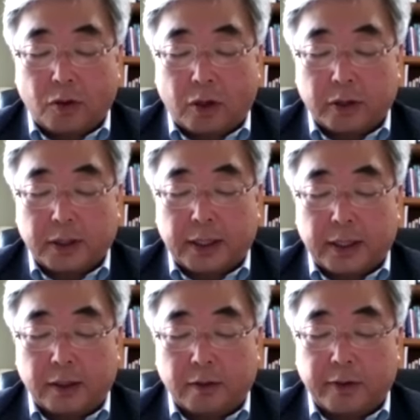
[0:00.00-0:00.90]
Quote,
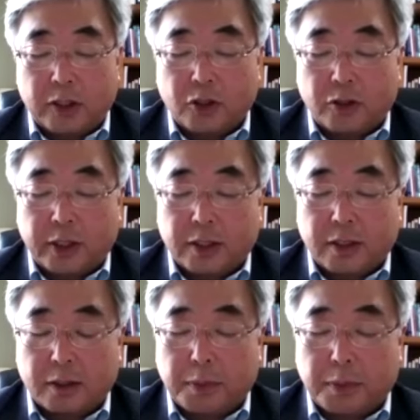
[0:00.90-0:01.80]
innovation is
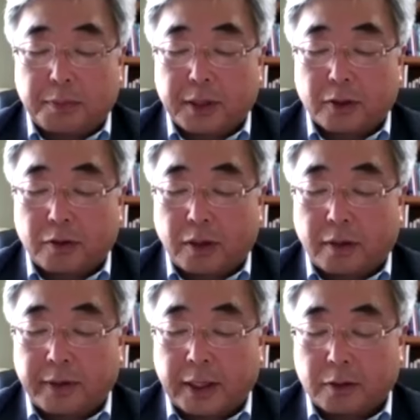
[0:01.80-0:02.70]
the specific
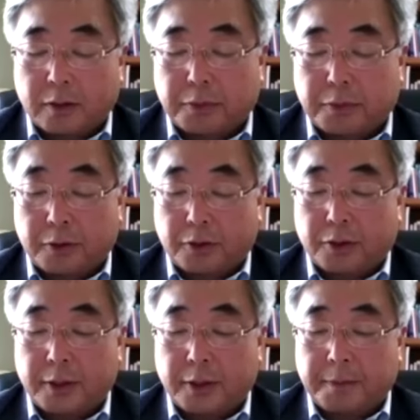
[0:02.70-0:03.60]
tool of
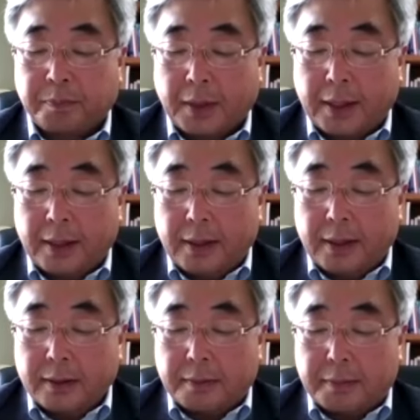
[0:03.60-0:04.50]
entrepreneurs,
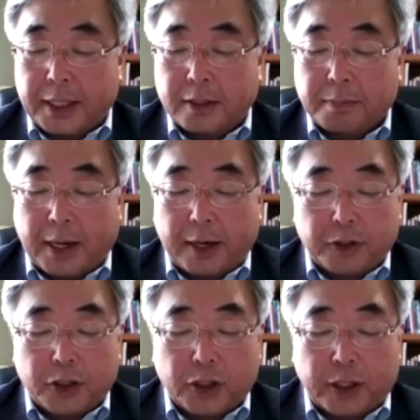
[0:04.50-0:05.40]
the means by
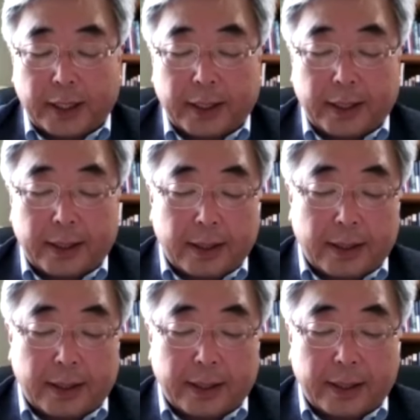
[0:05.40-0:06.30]
which they
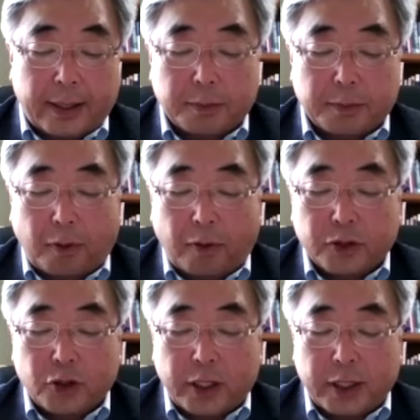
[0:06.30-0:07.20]
exploit
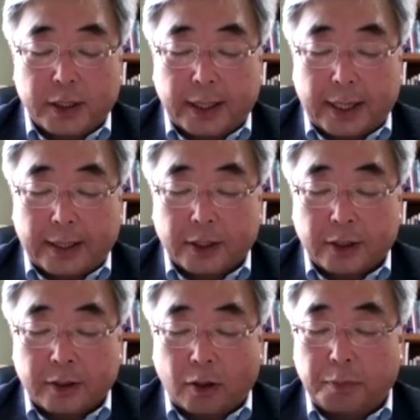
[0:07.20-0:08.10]
change as
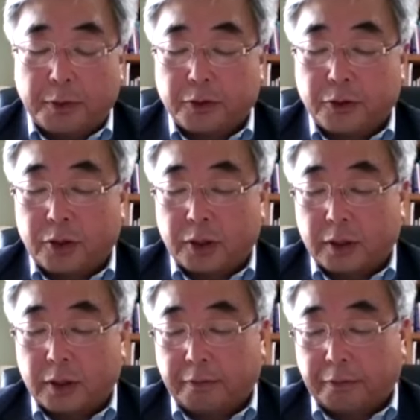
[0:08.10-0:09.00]
an
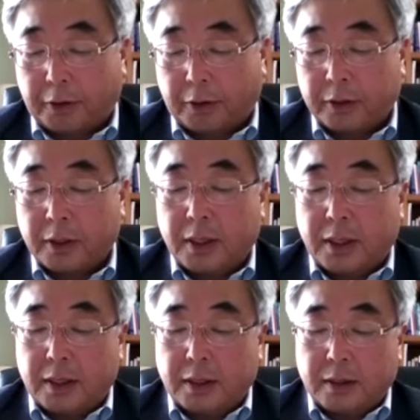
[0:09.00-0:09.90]
opportunity for a
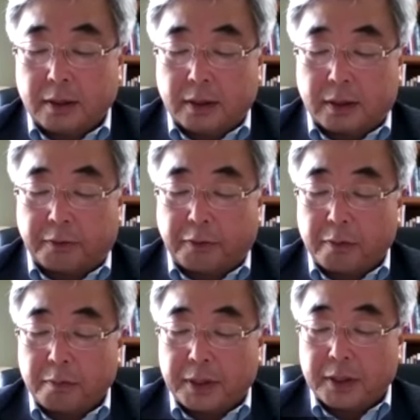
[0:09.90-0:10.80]

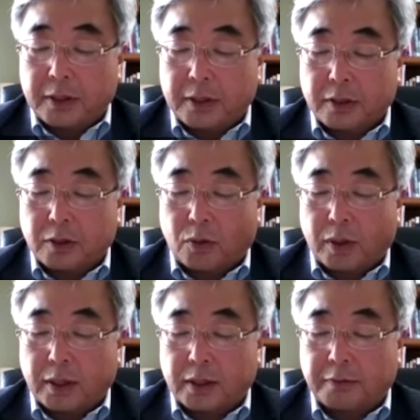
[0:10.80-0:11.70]
different business or
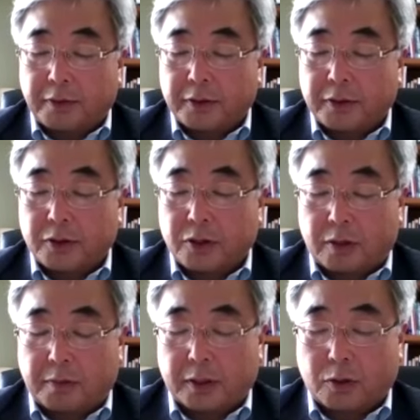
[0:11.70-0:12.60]
a different
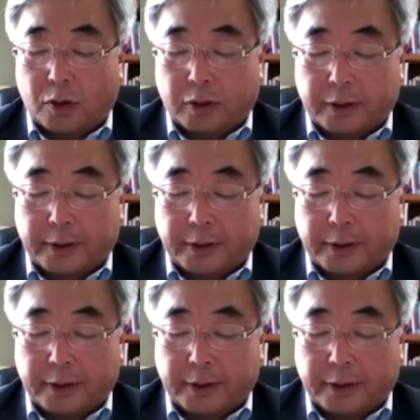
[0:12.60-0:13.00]
service, quote.